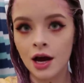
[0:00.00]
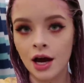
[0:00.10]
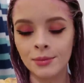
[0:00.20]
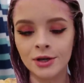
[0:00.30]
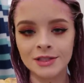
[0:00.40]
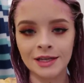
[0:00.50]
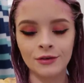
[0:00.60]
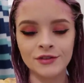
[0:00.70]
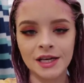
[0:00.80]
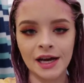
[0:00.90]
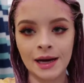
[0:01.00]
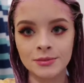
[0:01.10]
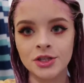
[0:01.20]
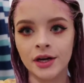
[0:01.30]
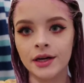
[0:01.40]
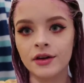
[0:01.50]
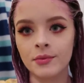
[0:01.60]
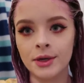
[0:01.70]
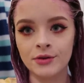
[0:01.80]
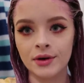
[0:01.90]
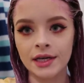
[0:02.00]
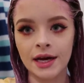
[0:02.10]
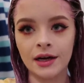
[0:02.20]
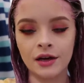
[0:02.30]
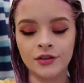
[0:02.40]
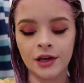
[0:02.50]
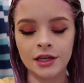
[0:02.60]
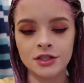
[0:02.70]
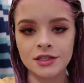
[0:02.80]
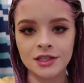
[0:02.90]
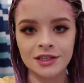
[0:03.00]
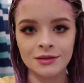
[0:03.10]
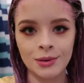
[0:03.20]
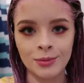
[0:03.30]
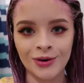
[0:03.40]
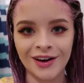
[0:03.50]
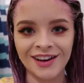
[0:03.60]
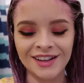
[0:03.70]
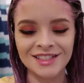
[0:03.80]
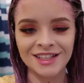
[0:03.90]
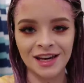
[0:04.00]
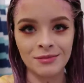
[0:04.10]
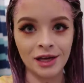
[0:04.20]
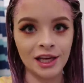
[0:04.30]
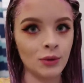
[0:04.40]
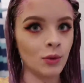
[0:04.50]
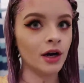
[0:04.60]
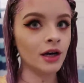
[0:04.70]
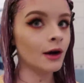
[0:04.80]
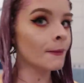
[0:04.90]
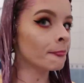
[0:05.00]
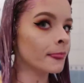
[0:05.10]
And because I am dyeing over my grey hair, I felt like I just needed a bit more colour to like make it work.